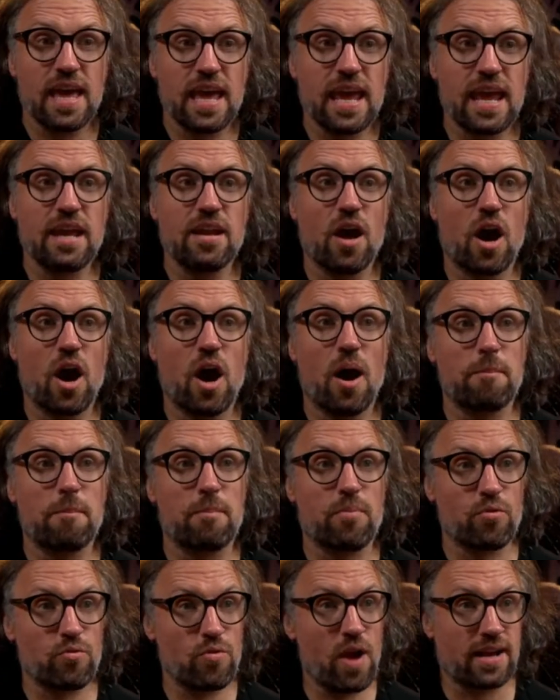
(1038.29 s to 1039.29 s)
in our
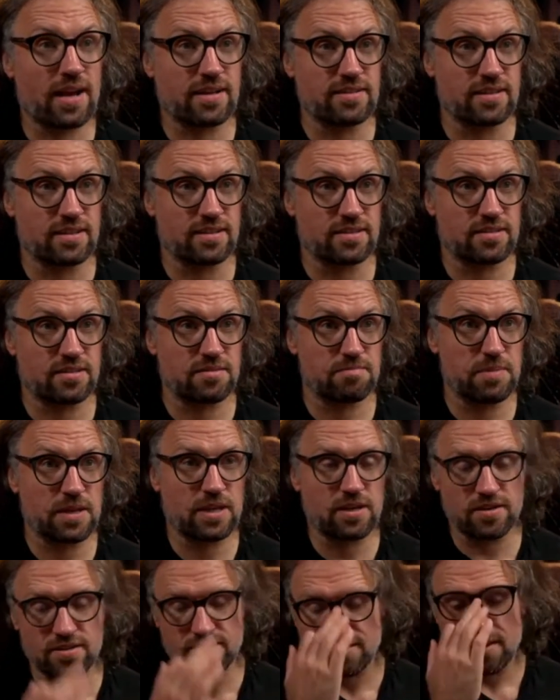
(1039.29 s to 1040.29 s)
practice,
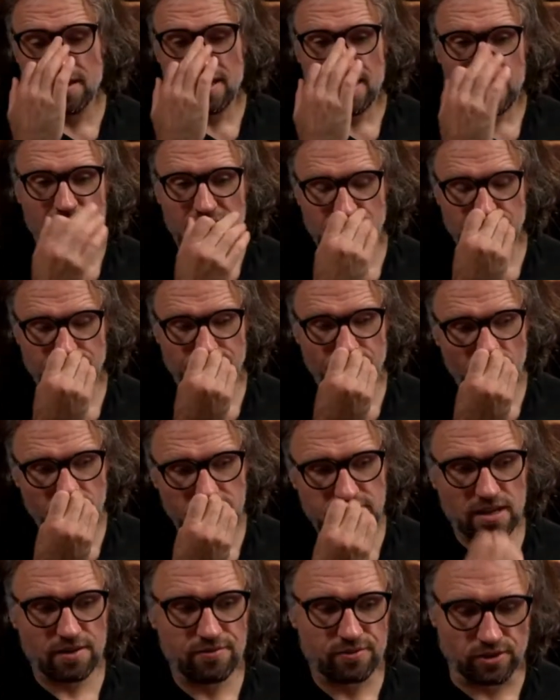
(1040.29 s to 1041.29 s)
because it's very
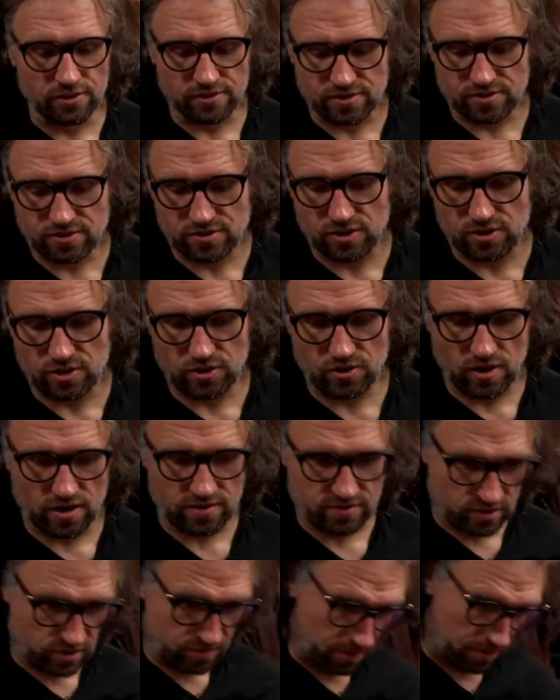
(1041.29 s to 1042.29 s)
difficult to,
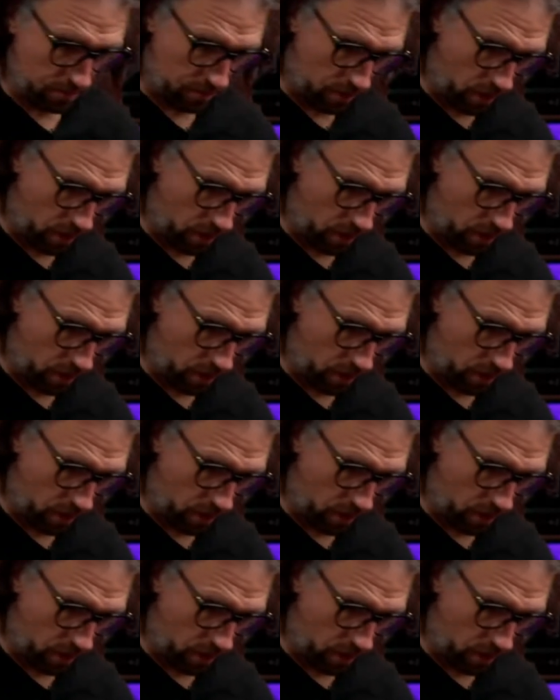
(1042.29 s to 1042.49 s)
excuse me, I'm going to